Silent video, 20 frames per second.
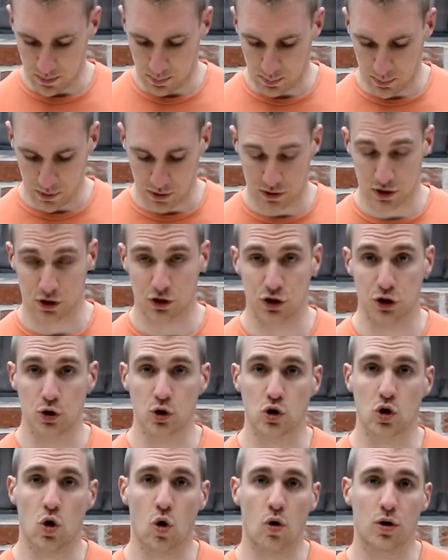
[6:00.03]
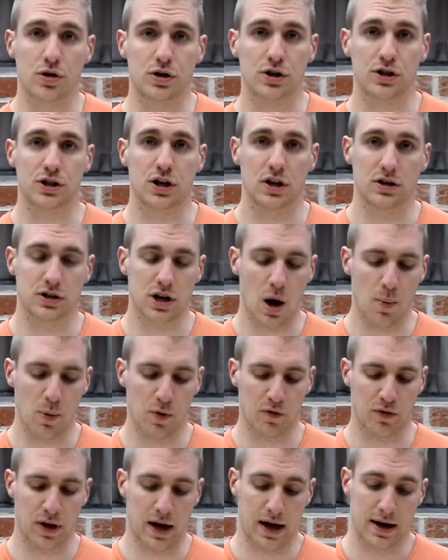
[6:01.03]
put two corners on top
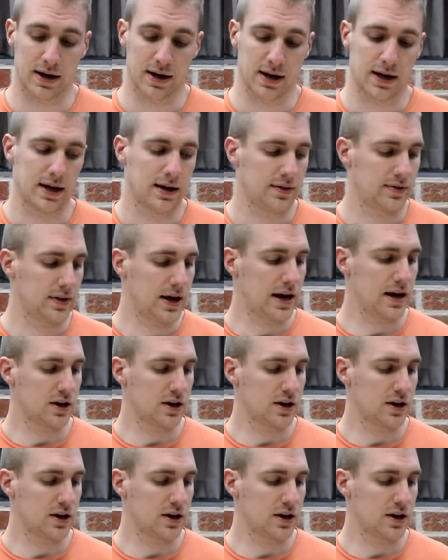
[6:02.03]
of that. Then